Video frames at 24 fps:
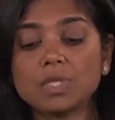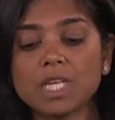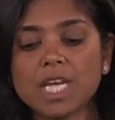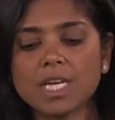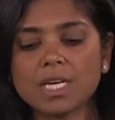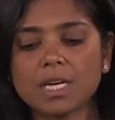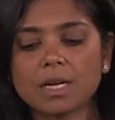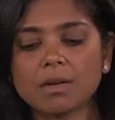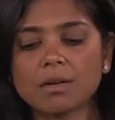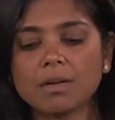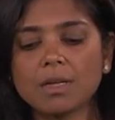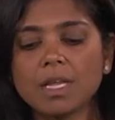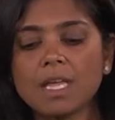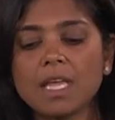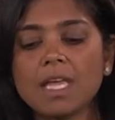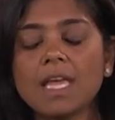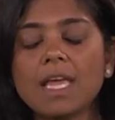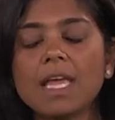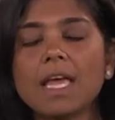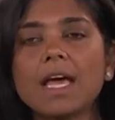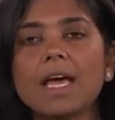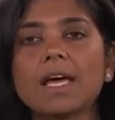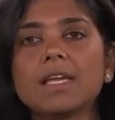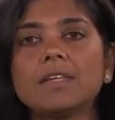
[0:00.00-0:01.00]
data.
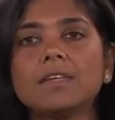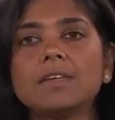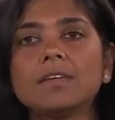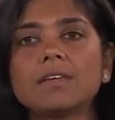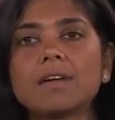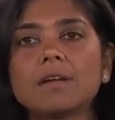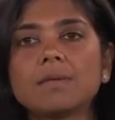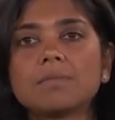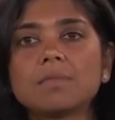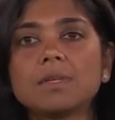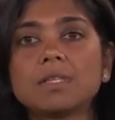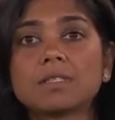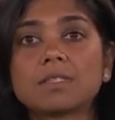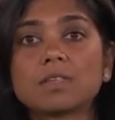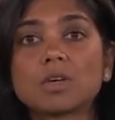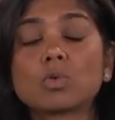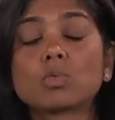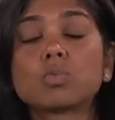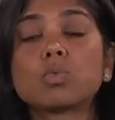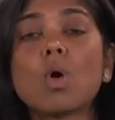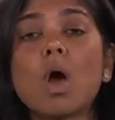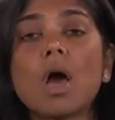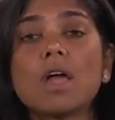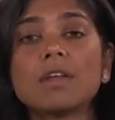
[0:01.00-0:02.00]
And here I'm, it's a
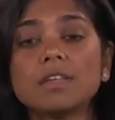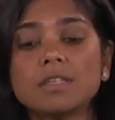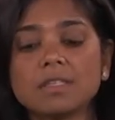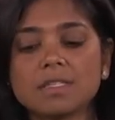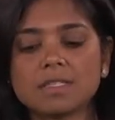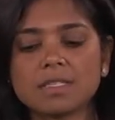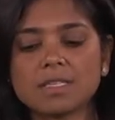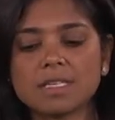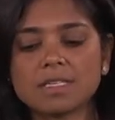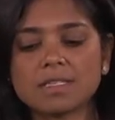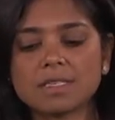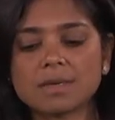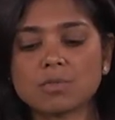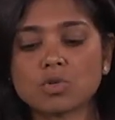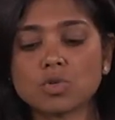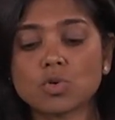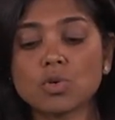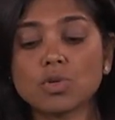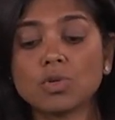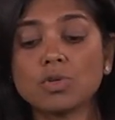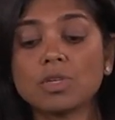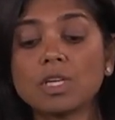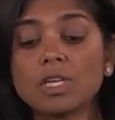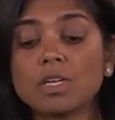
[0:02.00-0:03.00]
chronic disease. I'm
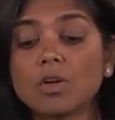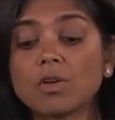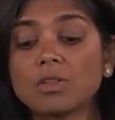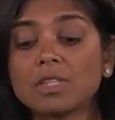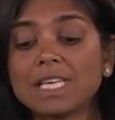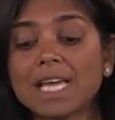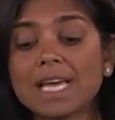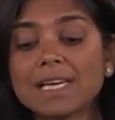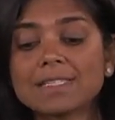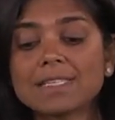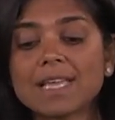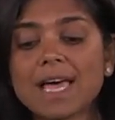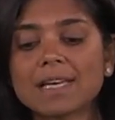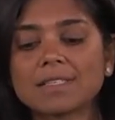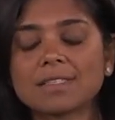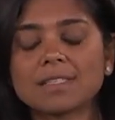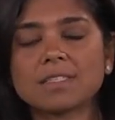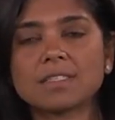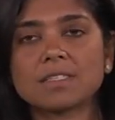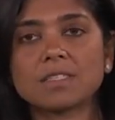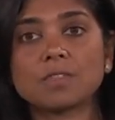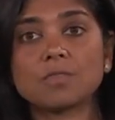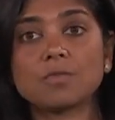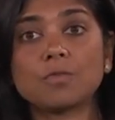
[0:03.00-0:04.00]
showing you data on the
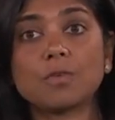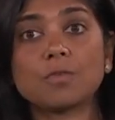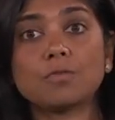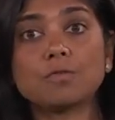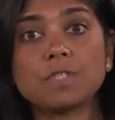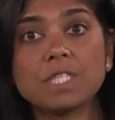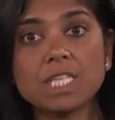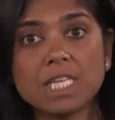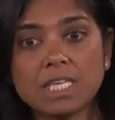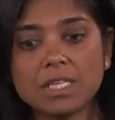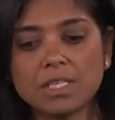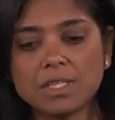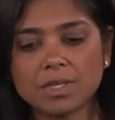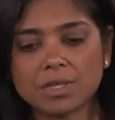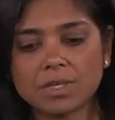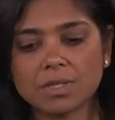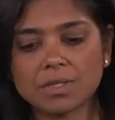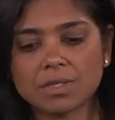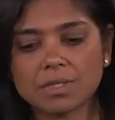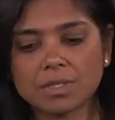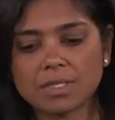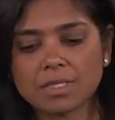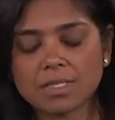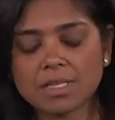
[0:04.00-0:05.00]
x-axis, it's 15
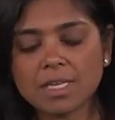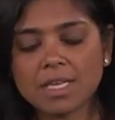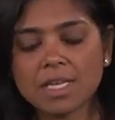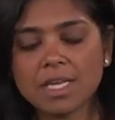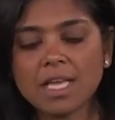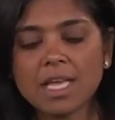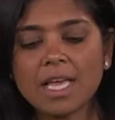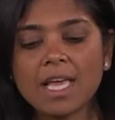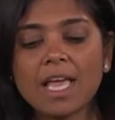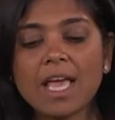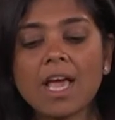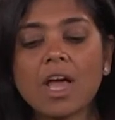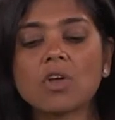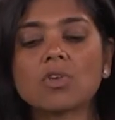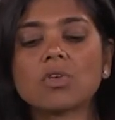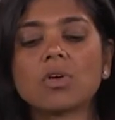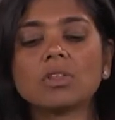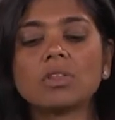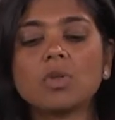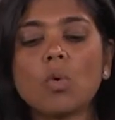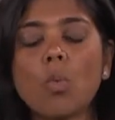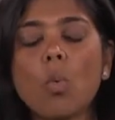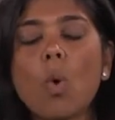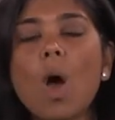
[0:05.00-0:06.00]
years. And
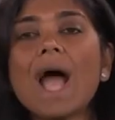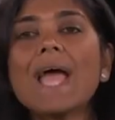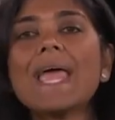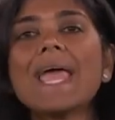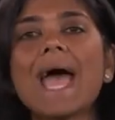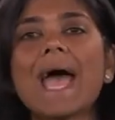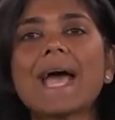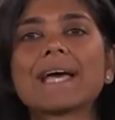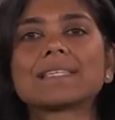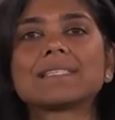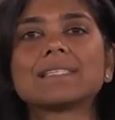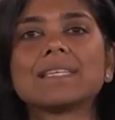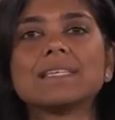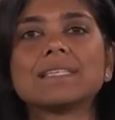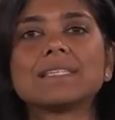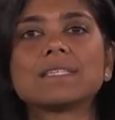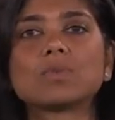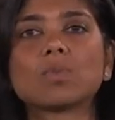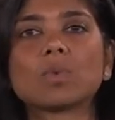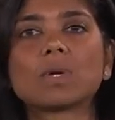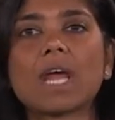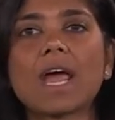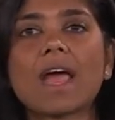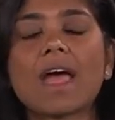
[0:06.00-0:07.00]
on the
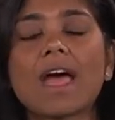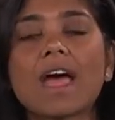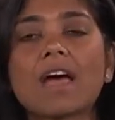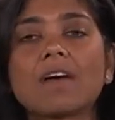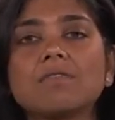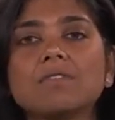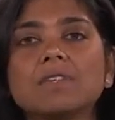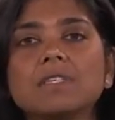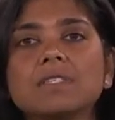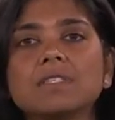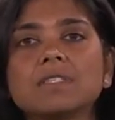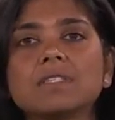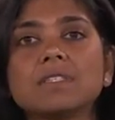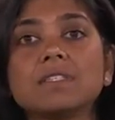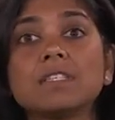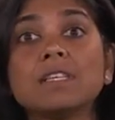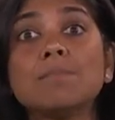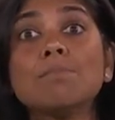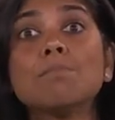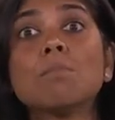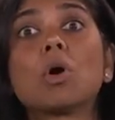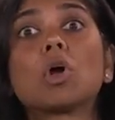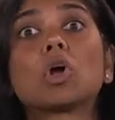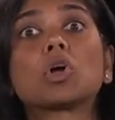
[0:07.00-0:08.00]
y-axis, what I have is the
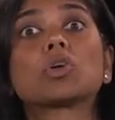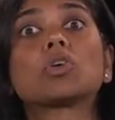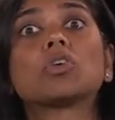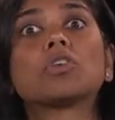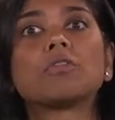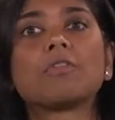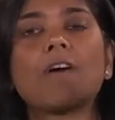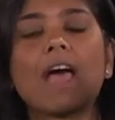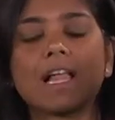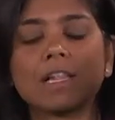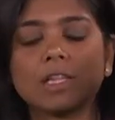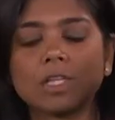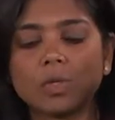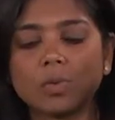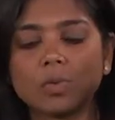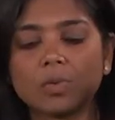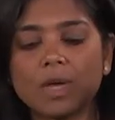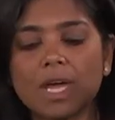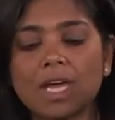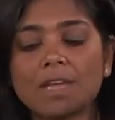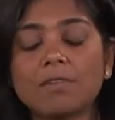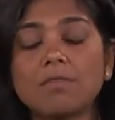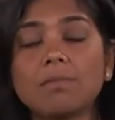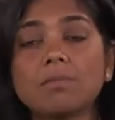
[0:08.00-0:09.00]
marker value.
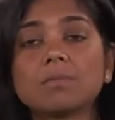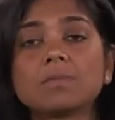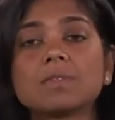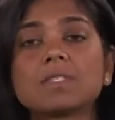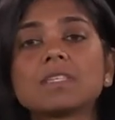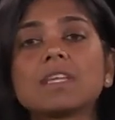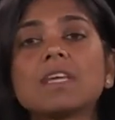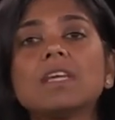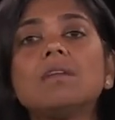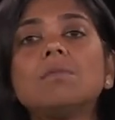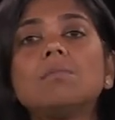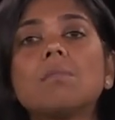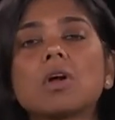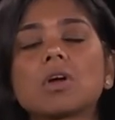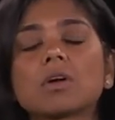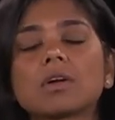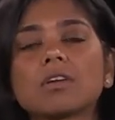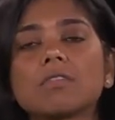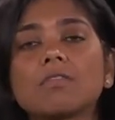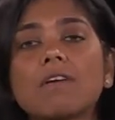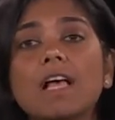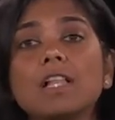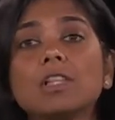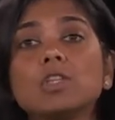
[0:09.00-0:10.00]
And skin
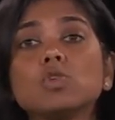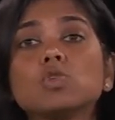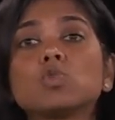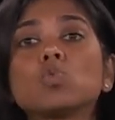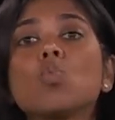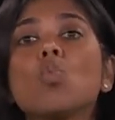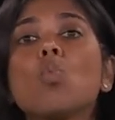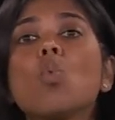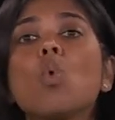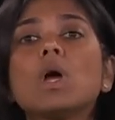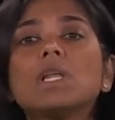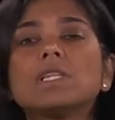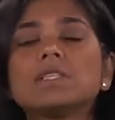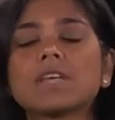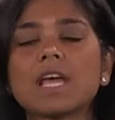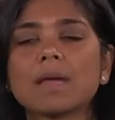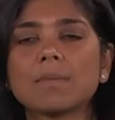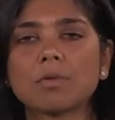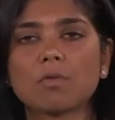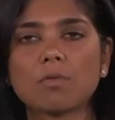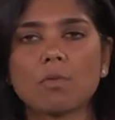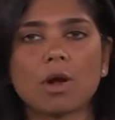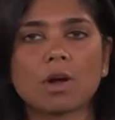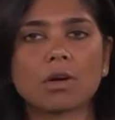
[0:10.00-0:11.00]
marker value is one
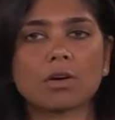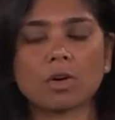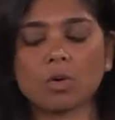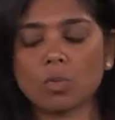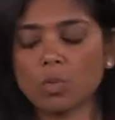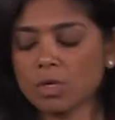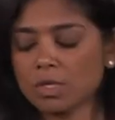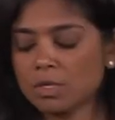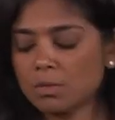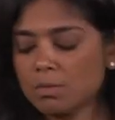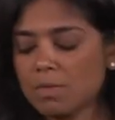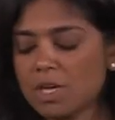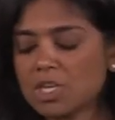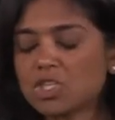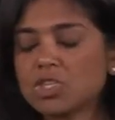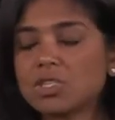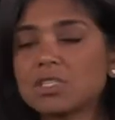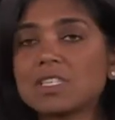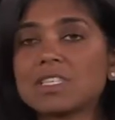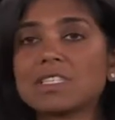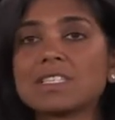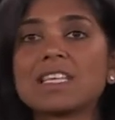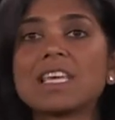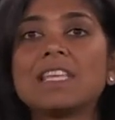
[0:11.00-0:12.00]
type of marker. What it measures
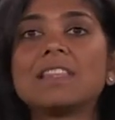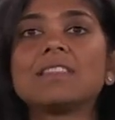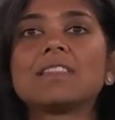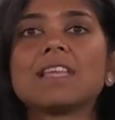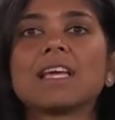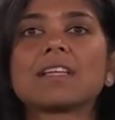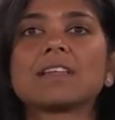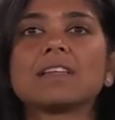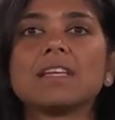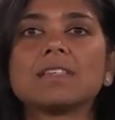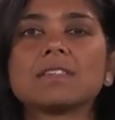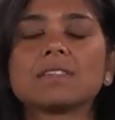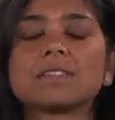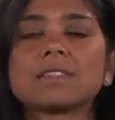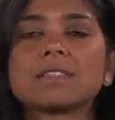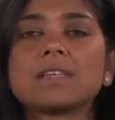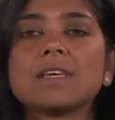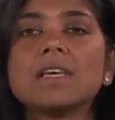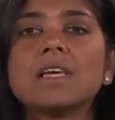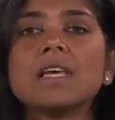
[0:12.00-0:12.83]
is skin thickness.